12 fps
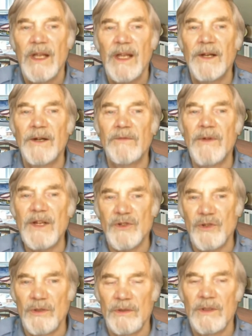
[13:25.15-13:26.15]
in a
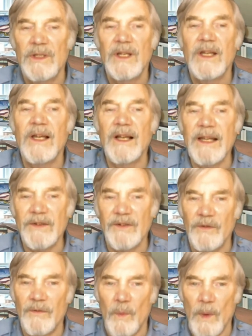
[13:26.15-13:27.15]
rational,
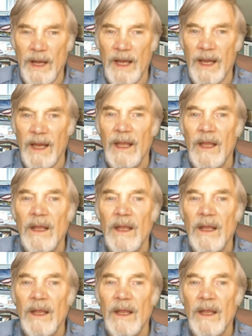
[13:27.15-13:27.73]
collective way,